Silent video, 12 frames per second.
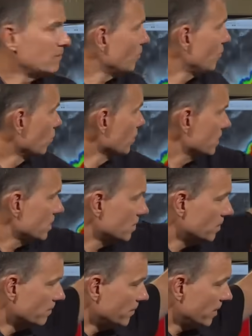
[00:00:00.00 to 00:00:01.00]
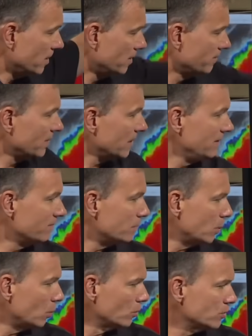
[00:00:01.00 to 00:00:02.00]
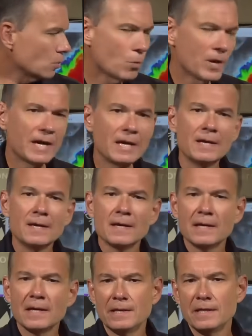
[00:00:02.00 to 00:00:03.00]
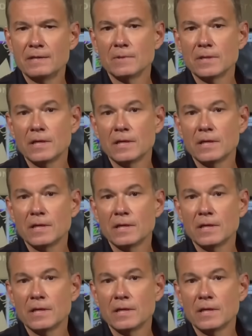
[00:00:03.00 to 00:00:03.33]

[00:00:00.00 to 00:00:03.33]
before the system Erin finally pulls away and a,